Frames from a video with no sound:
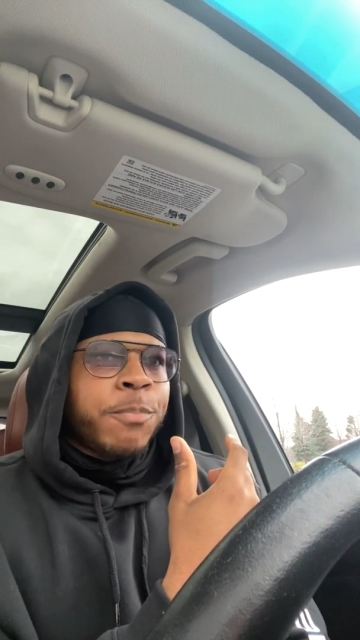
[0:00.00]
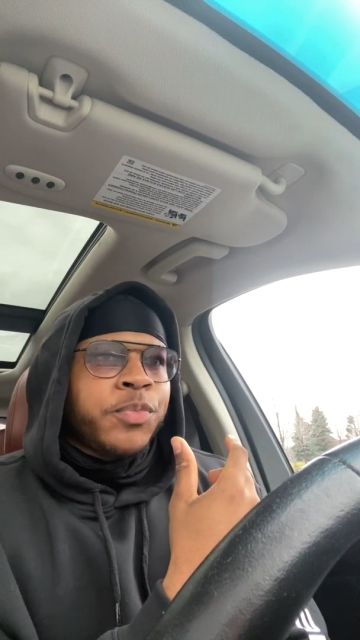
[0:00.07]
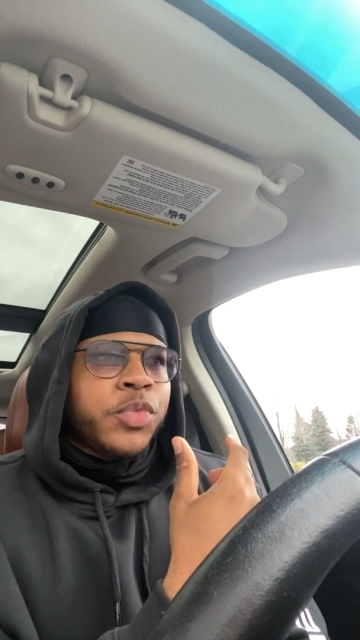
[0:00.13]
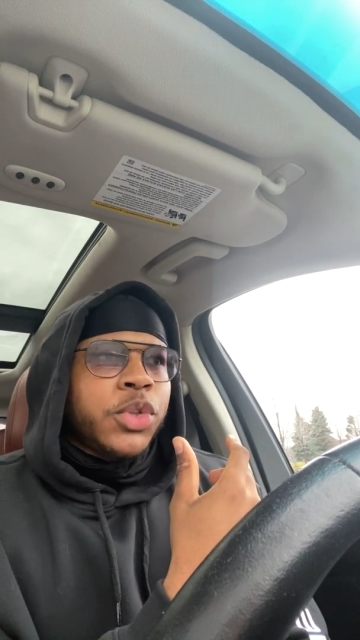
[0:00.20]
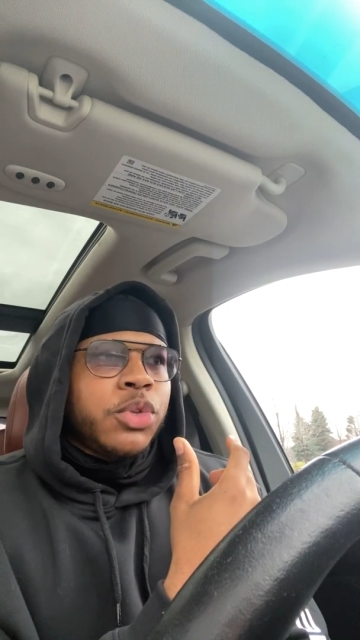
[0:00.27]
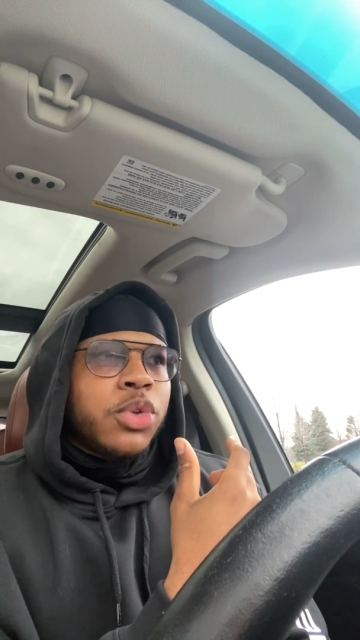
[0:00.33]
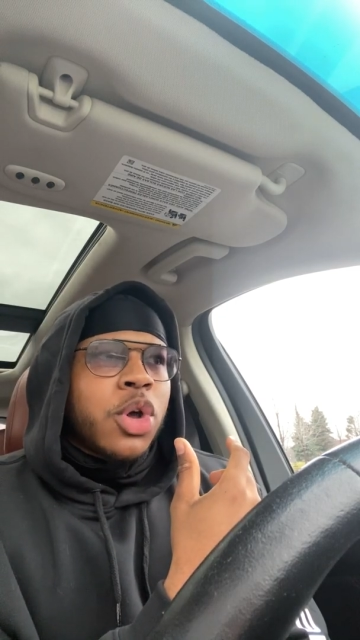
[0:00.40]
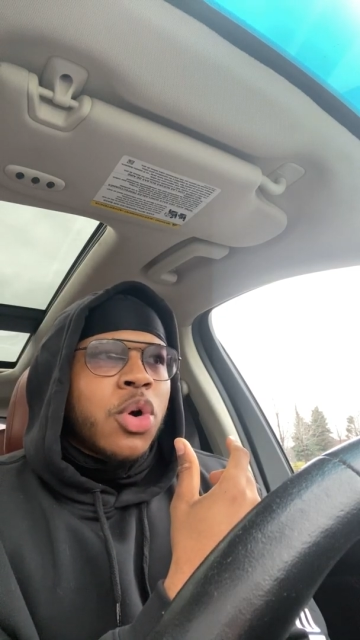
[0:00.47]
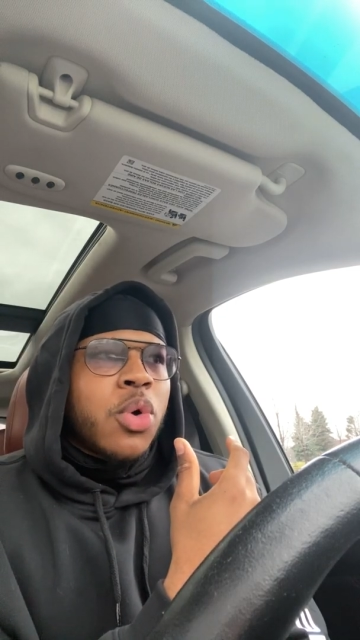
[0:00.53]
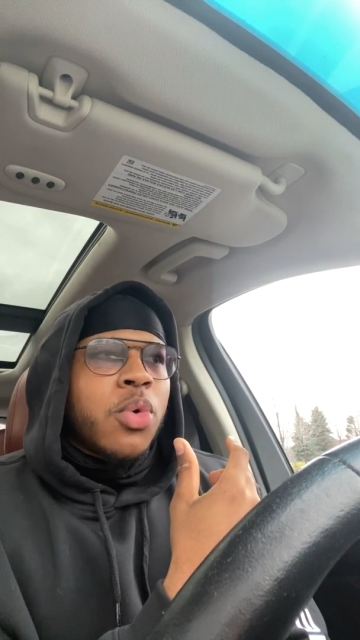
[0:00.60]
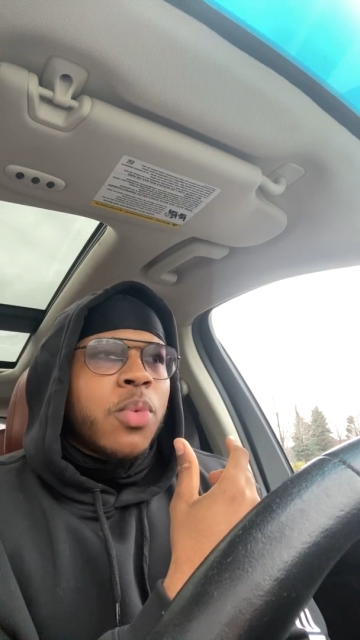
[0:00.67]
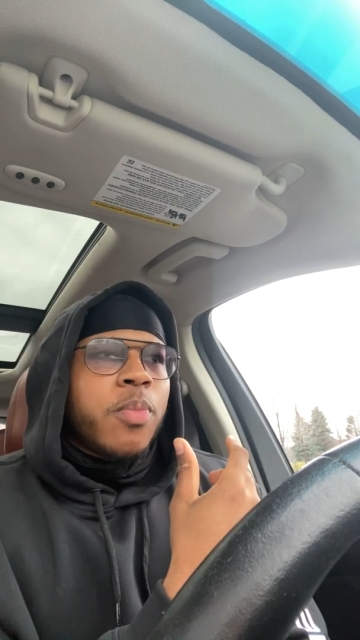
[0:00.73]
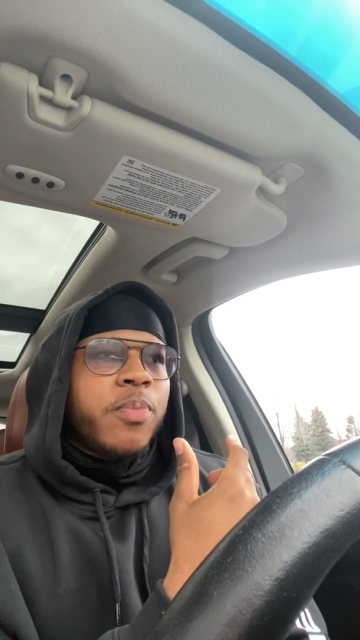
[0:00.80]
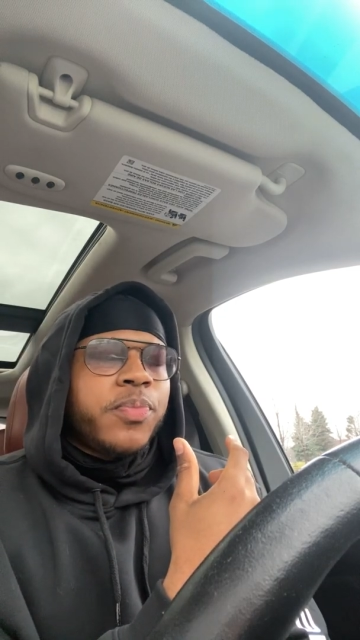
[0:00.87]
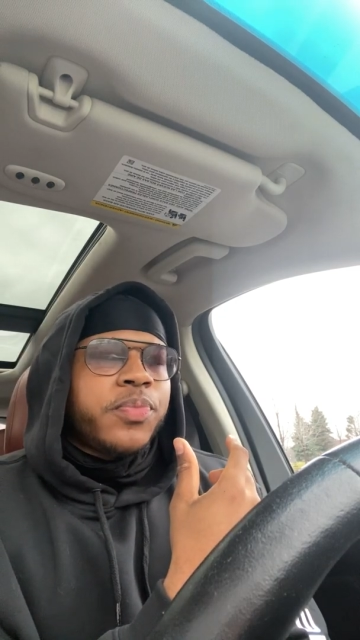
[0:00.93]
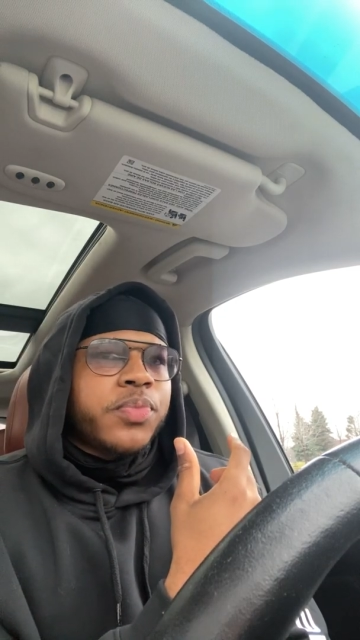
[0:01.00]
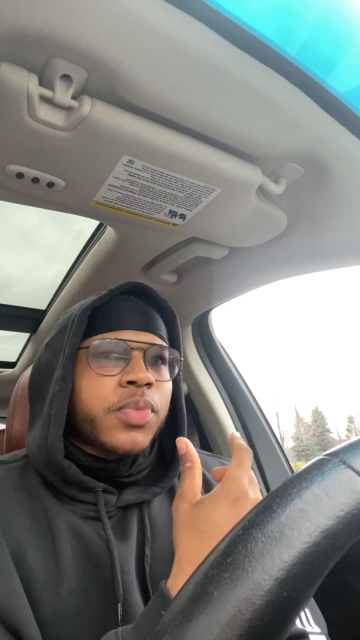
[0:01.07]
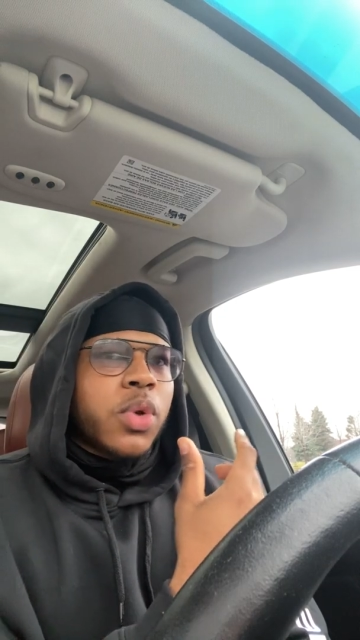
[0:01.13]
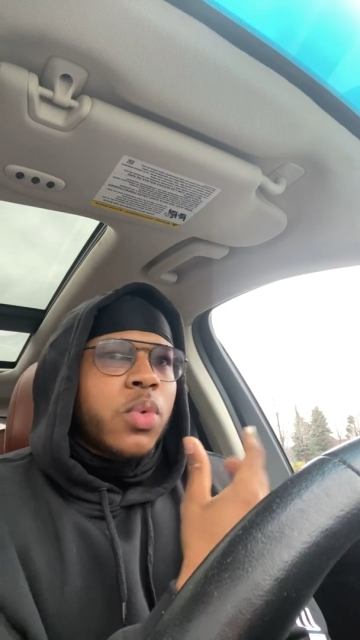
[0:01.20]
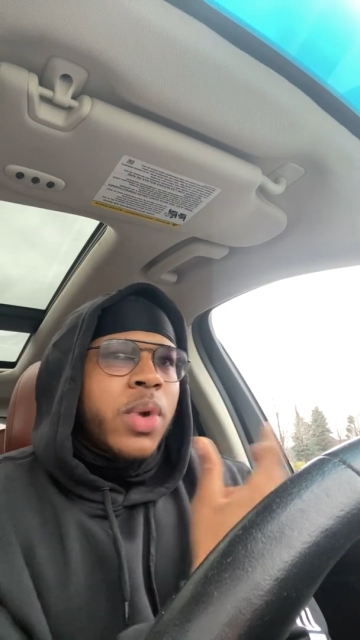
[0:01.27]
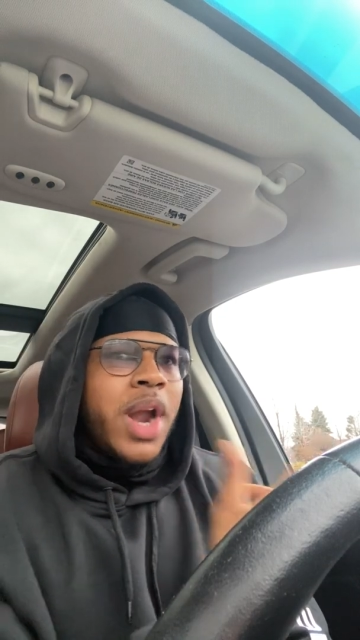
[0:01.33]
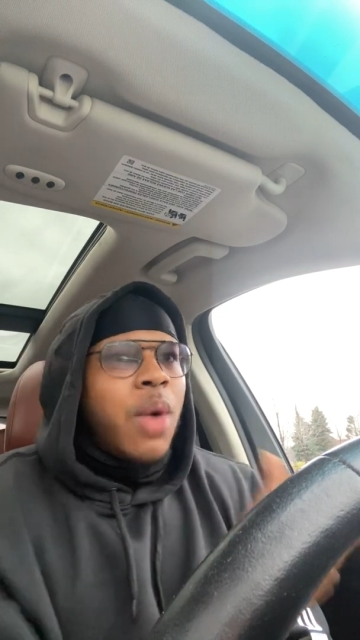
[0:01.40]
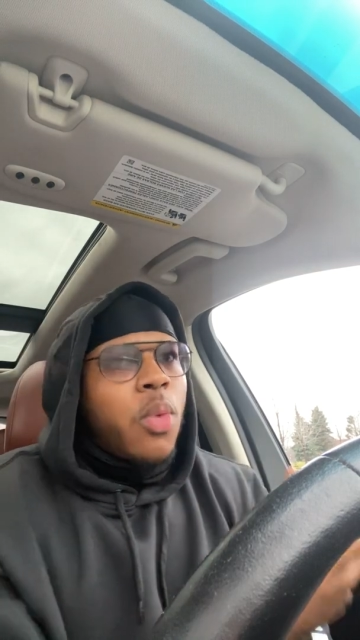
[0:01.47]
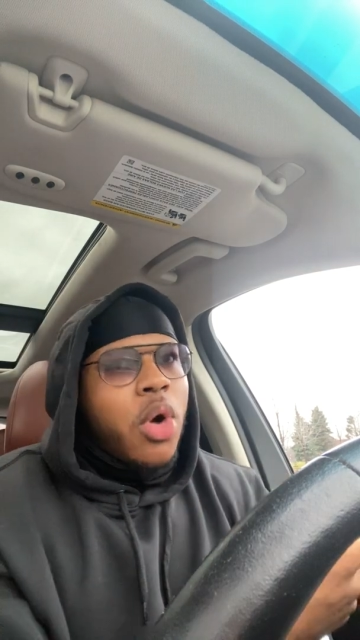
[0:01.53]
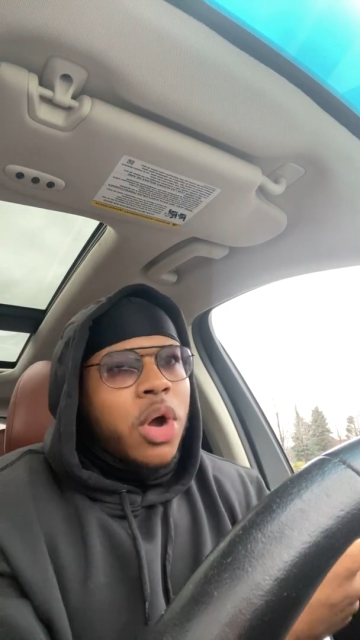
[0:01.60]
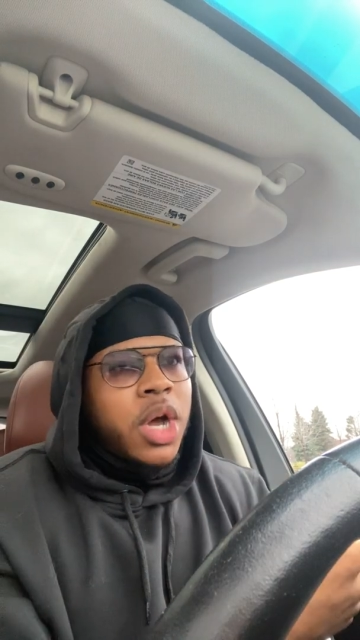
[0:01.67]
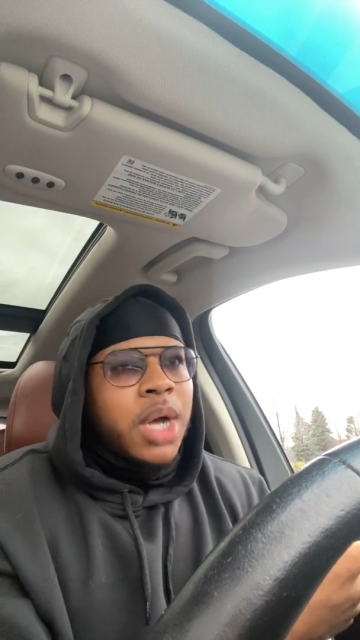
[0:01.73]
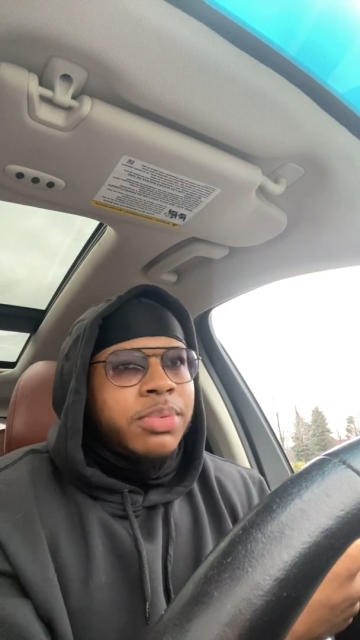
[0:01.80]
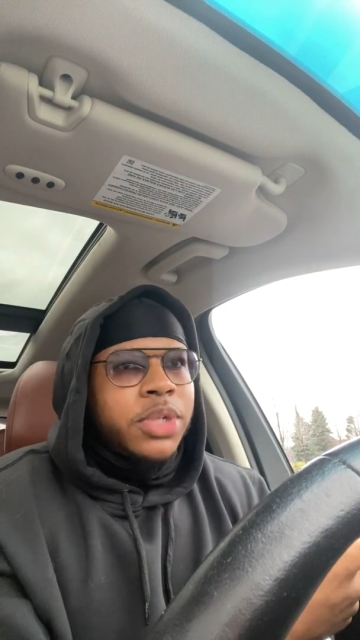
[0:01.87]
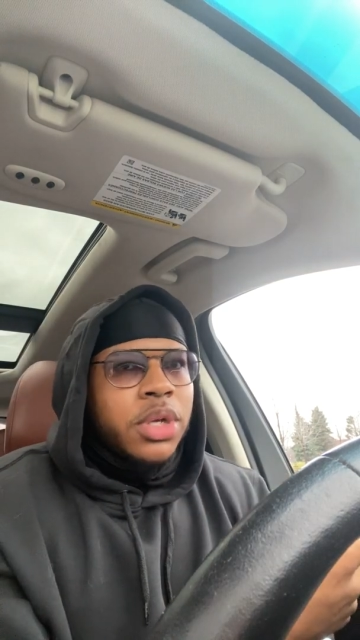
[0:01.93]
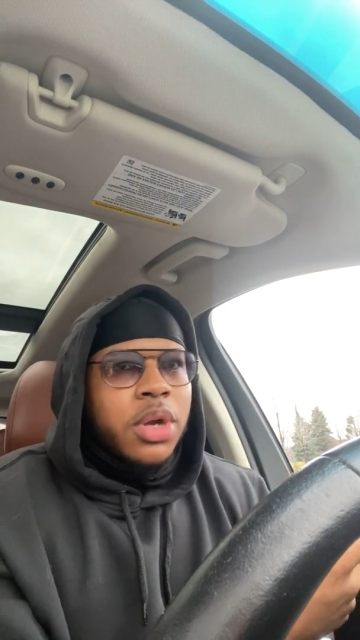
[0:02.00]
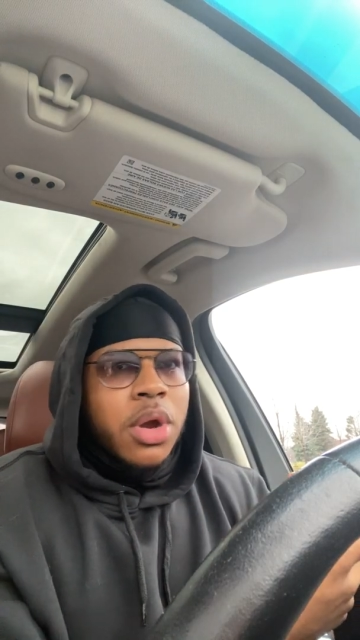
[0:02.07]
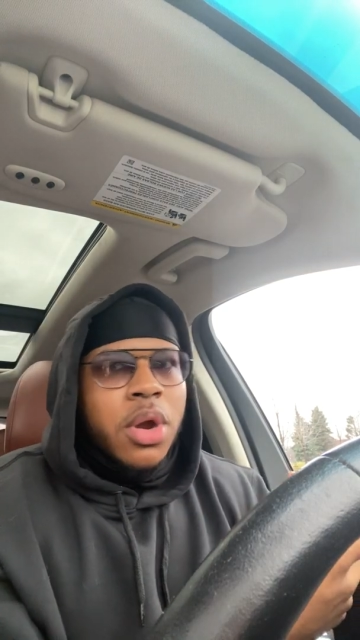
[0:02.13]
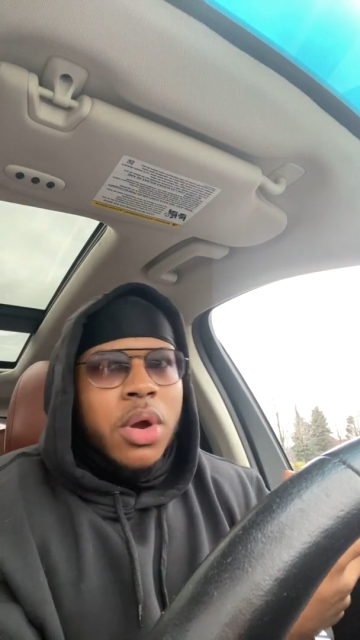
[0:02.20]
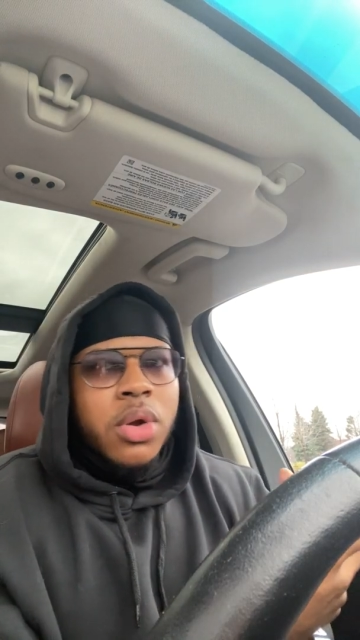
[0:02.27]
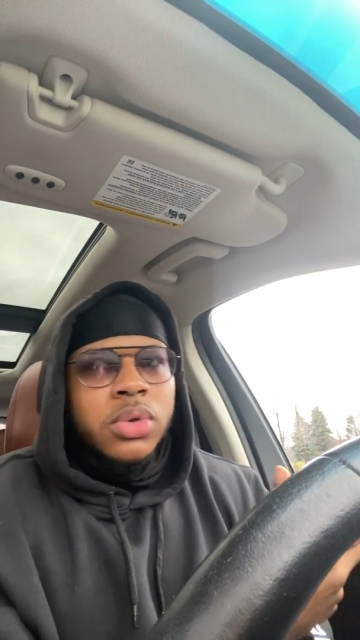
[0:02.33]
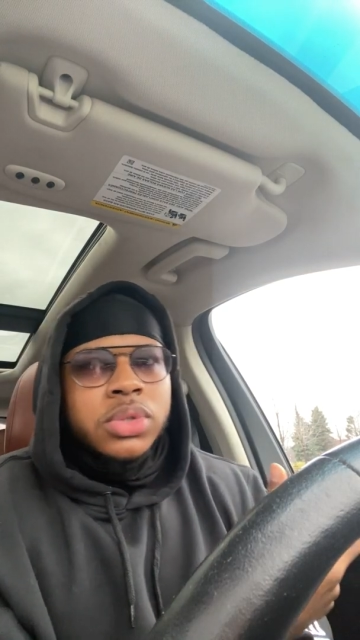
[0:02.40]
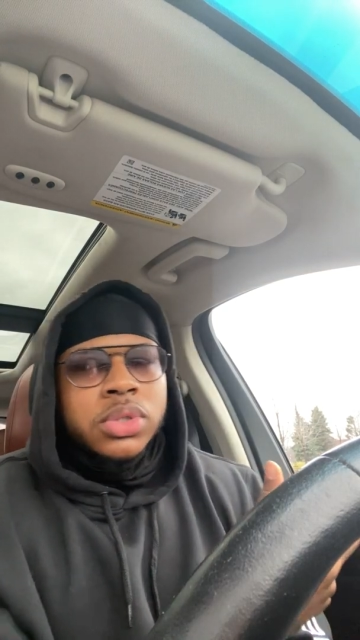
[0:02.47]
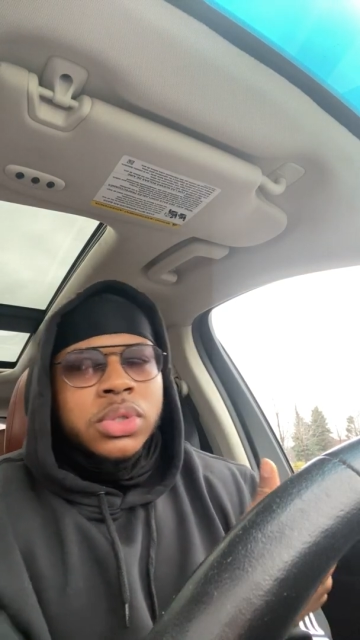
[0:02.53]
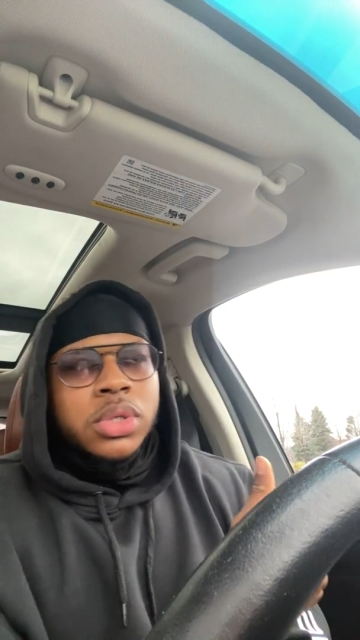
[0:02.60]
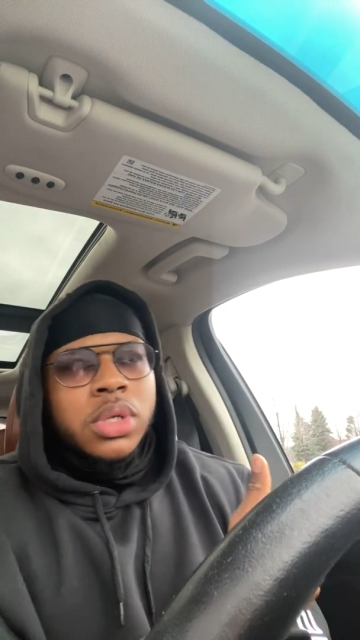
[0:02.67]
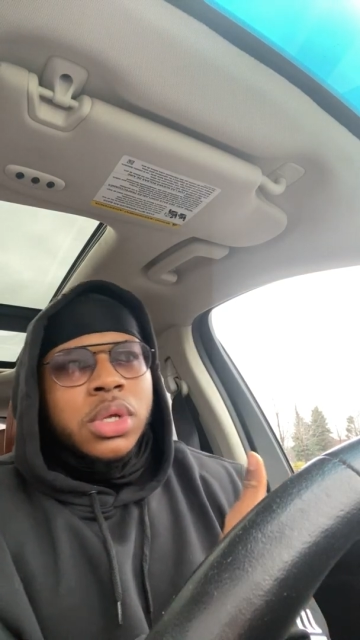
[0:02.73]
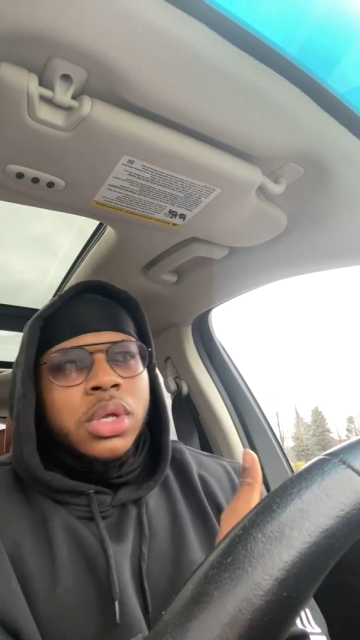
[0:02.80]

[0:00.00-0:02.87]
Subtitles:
You know, when I walk up to girls,